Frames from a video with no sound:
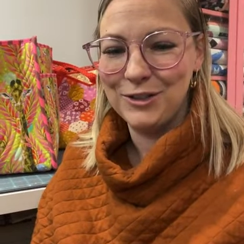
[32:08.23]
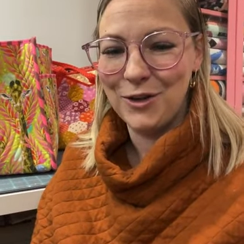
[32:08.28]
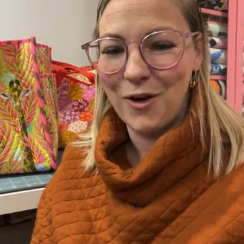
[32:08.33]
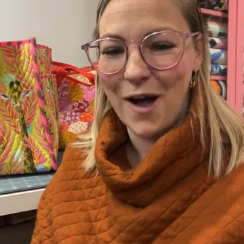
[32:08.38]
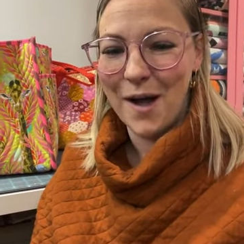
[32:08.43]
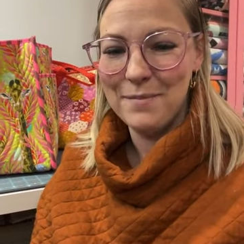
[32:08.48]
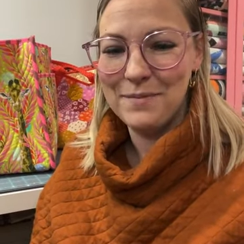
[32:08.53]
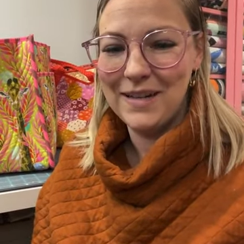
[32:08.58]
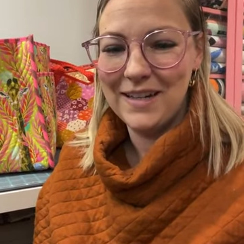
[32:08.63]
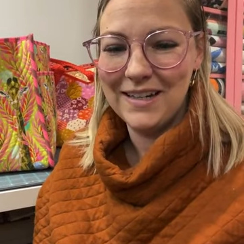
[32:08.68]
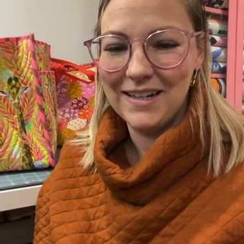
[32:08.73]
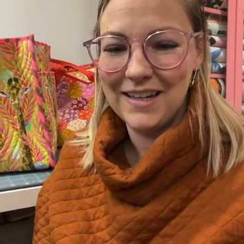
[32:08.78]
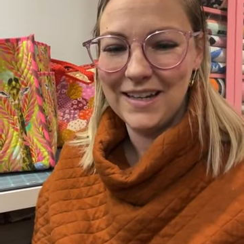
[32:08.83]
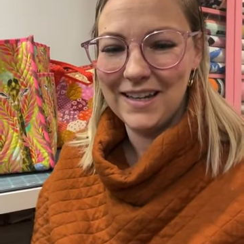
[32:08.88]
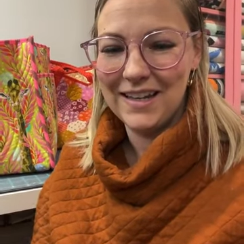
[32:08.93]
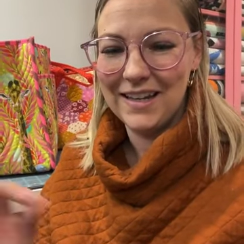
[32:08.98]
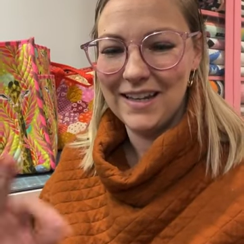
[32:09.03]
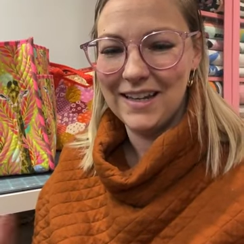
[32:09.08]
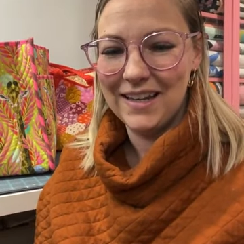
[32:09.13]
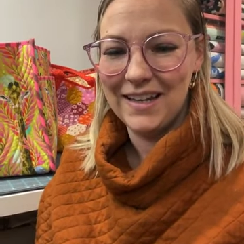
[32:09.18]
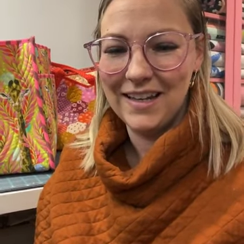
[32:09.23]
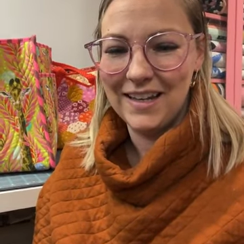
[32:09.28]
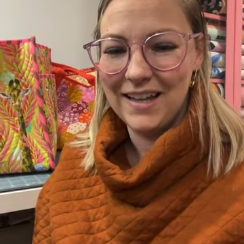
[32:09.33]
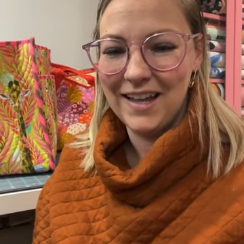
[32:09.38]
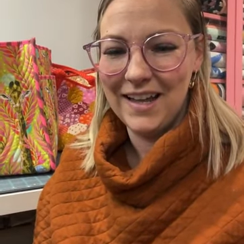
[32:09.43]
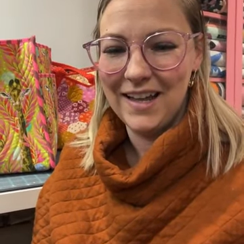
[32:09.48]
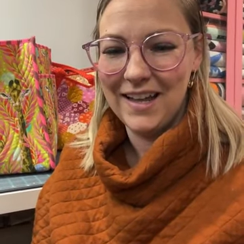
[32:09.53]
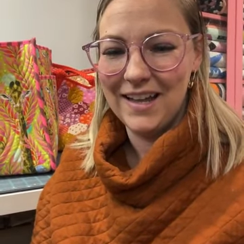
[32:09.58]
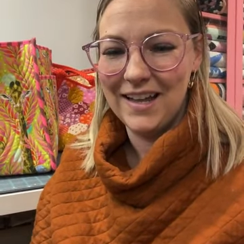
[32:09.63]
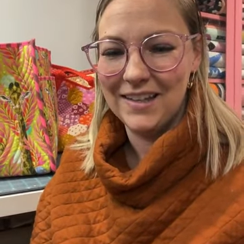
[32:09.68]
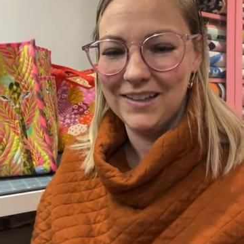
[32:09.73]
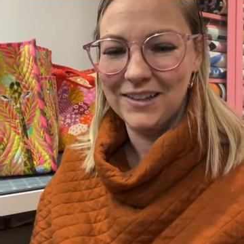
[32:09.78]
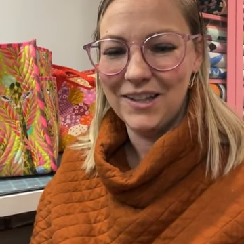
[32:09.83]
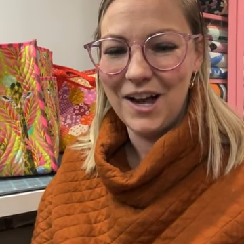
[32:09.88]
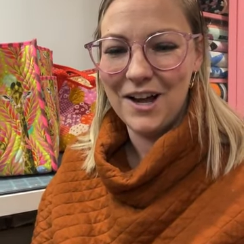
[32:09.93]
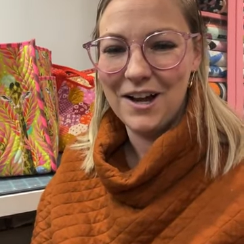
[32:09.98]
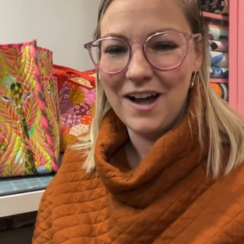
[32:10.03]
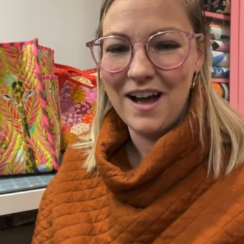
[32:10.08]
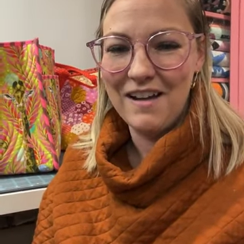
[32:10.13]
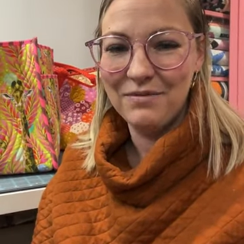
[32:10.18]
So I'm gonna uh,
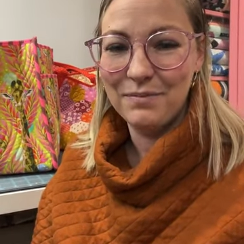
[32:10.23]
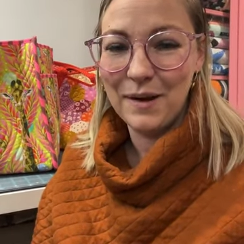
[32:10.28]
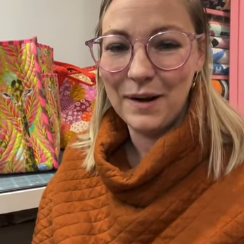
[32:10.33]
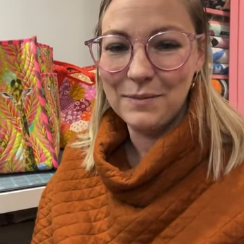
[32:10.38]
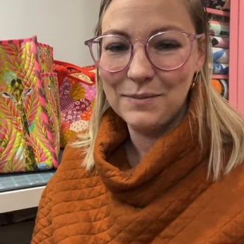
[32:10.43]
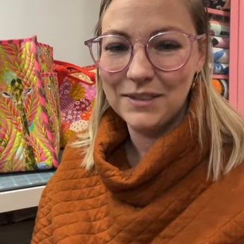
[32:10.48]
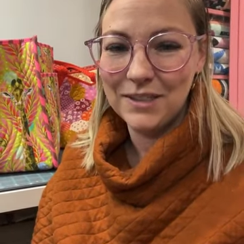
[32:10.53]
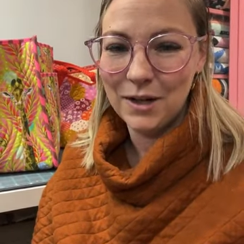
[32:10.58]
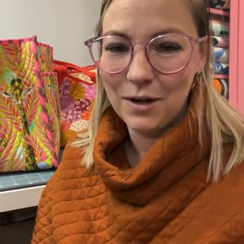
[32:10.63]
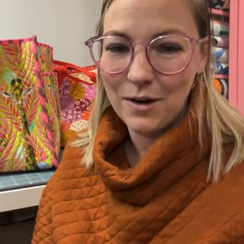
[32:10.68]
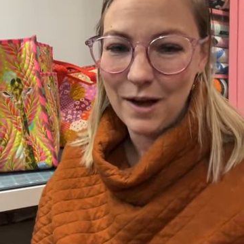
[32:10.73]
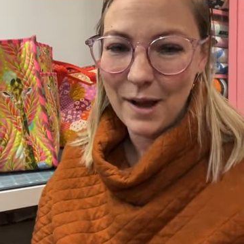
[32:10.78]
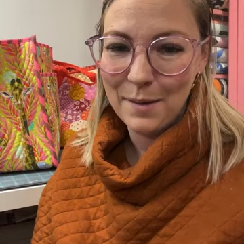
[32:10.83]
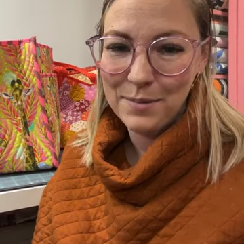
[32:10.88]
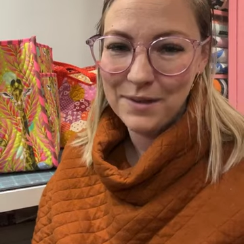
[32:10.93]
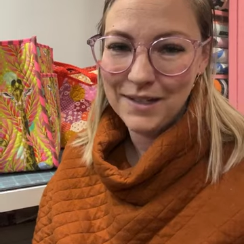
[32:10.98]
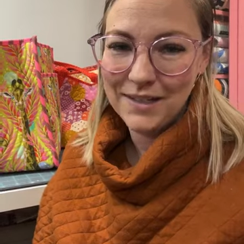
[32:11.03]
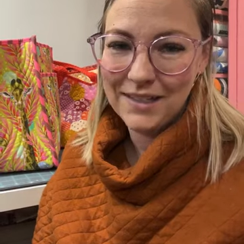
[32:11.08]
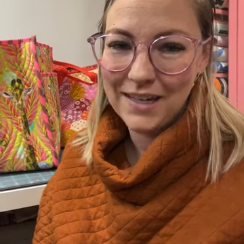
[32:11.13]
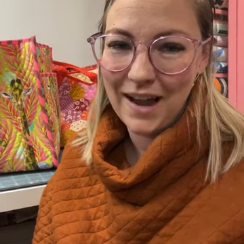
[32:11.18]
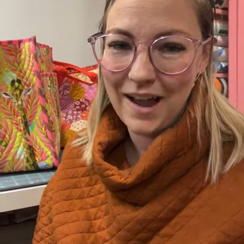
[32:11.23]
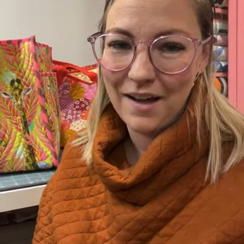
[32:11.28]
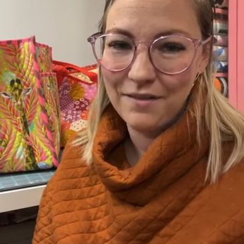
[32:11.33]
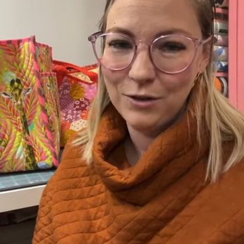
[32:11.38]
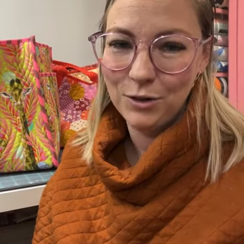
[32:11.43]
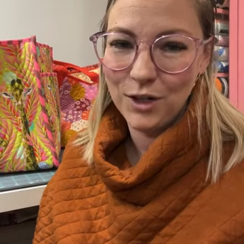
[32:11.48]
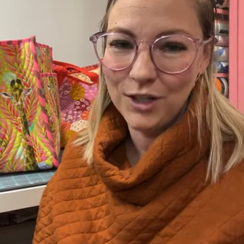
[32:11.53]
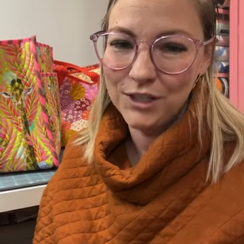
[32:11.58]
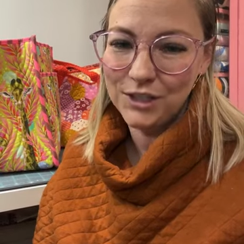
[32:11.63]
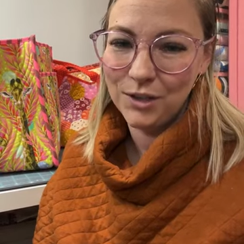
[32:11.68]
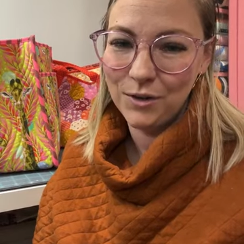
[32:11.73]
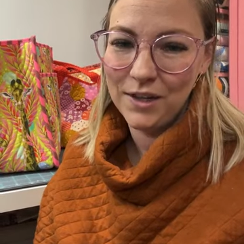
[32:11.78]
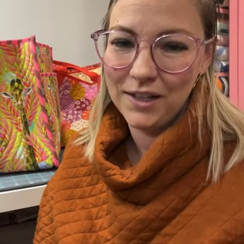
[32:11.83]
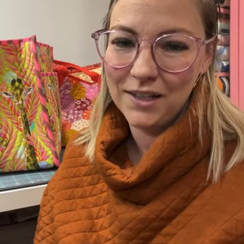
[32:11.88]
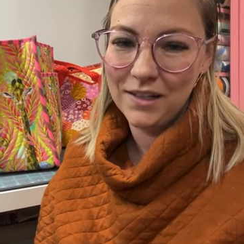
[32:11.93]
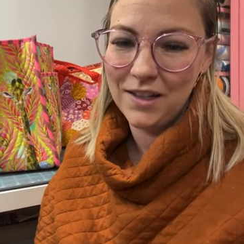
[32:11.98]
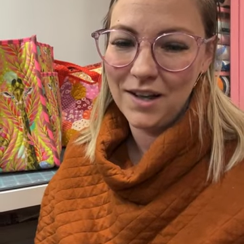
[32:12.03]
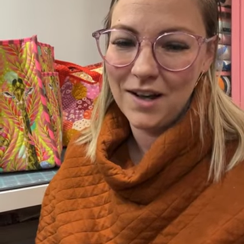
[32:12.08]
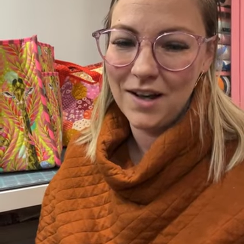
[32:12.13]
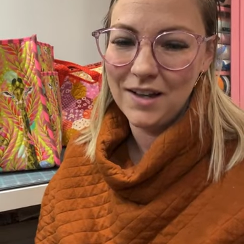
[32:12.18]
log off, but I'm so happy to have you all
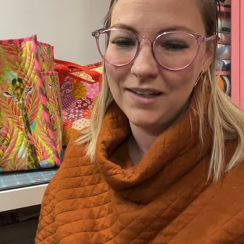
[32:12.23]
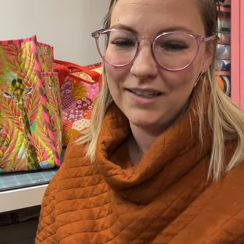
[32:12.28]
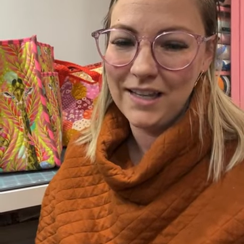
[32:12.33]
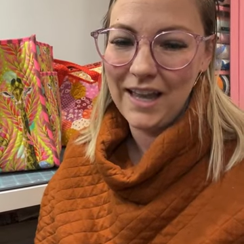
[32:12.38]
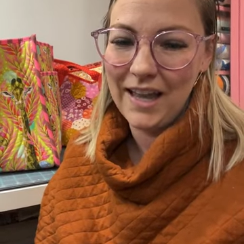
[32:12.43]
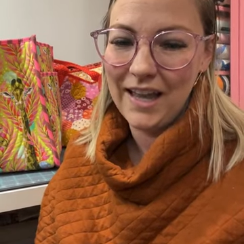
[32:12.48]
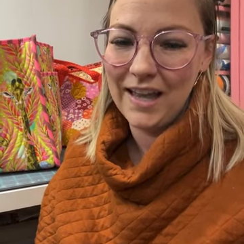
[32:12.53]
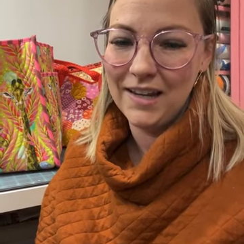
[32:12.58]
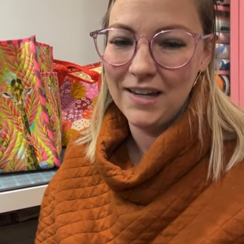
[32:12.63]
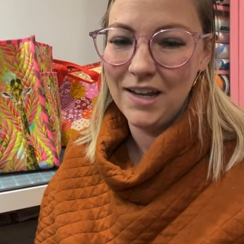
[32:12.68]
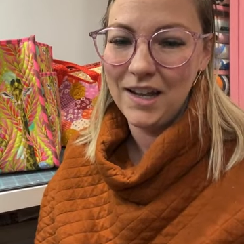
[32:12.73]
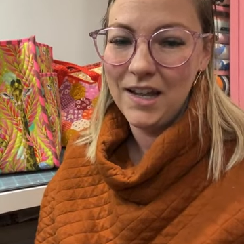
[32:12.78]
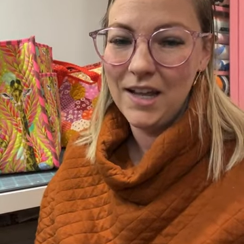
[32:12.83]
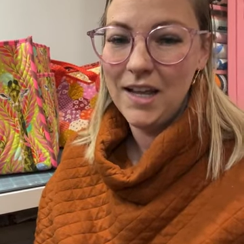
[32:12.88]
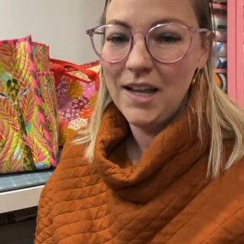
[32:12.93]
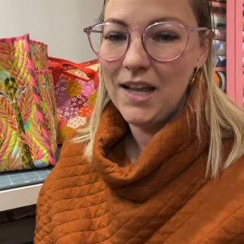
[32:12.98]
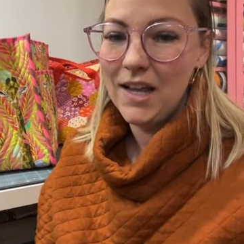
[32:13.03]
sewing along and